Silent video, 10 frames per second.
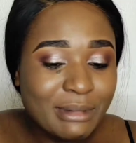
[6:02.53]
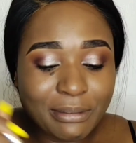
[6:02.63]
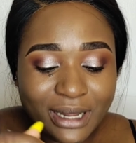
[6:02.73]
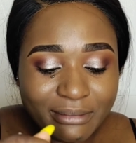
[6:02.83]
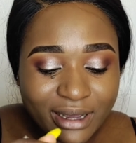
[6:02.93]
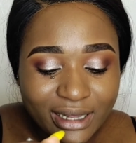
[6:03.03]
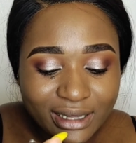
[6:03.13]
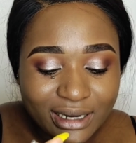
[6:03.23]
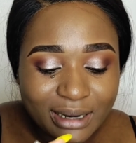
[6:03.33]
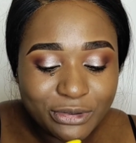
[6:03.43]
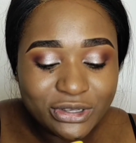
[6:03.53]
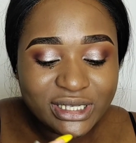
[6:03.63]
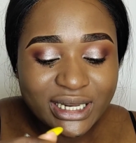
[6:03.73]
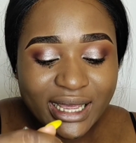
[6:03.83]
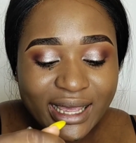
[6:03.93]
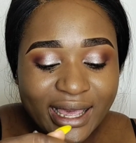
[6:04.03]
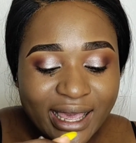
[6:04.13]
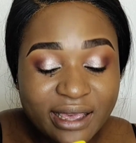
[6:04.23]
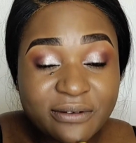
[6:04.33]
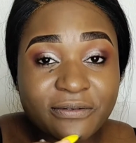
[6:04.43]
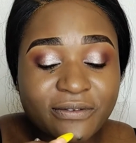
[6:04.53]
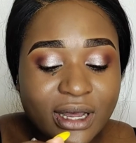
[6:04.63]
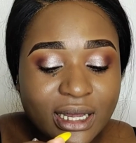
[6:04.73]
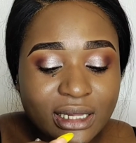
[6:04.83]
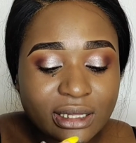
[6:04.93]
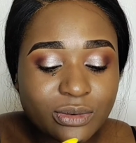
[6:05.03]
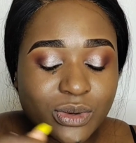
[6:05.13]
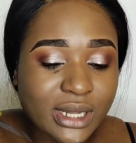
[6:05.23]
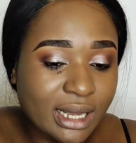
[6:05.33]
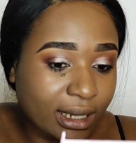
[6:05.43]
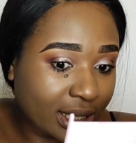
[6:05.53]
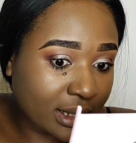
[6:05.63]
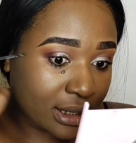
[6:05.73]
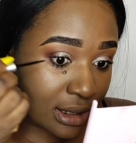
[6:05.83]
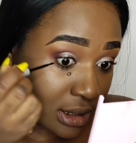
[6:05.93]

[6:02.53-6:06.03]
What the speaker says: I'm applying my eyeliner and I'm using Hang Fang liquid eyeliner.